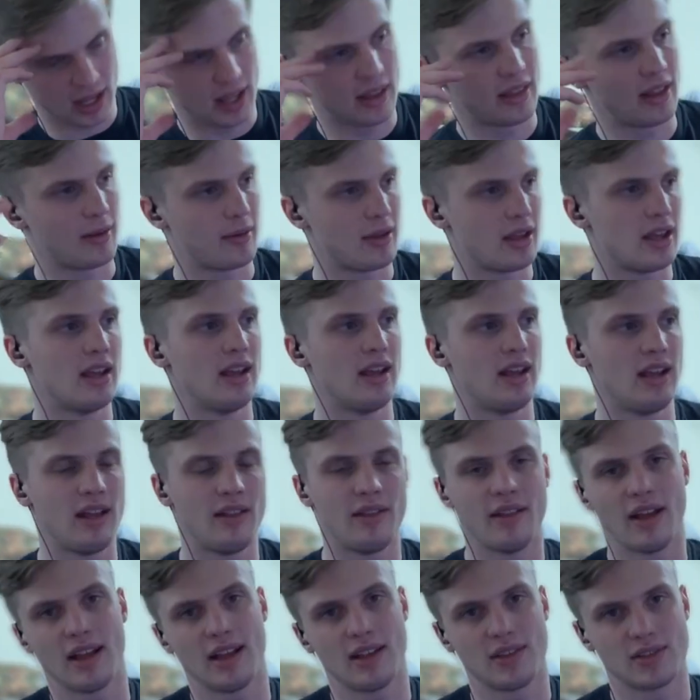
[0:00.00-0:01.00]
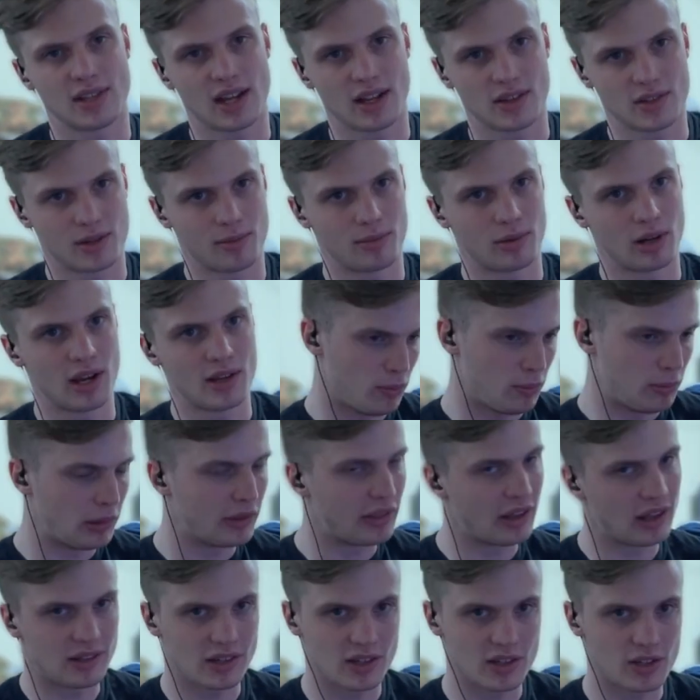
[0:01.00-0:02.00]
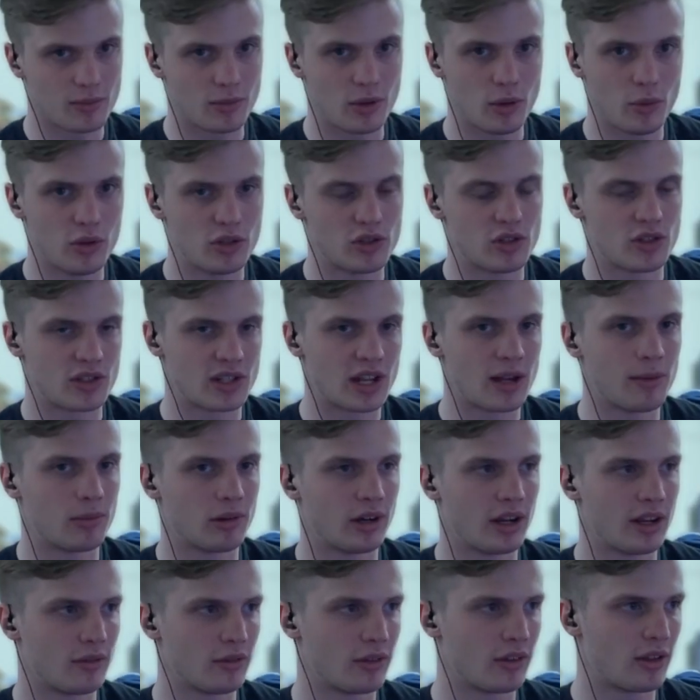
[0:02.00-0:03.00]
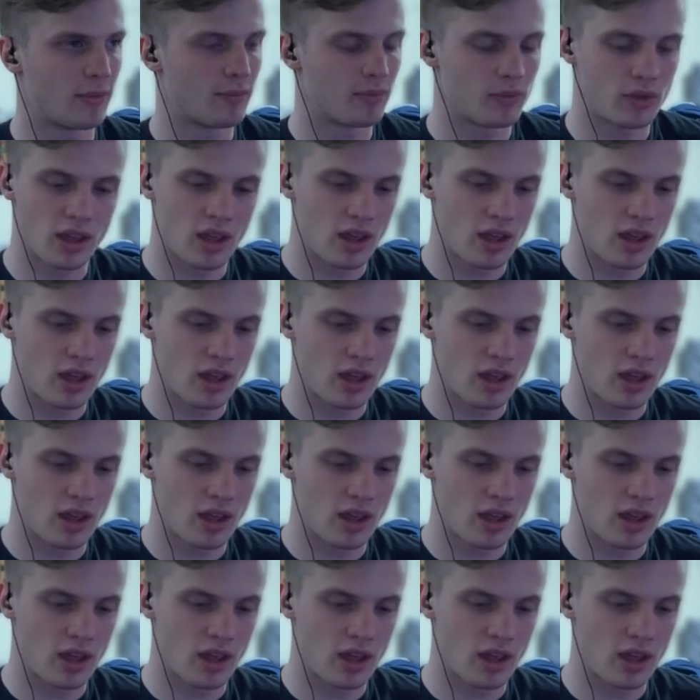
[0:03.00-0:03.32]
that it's not surprising, but that doesn't mean we should stop praying for them.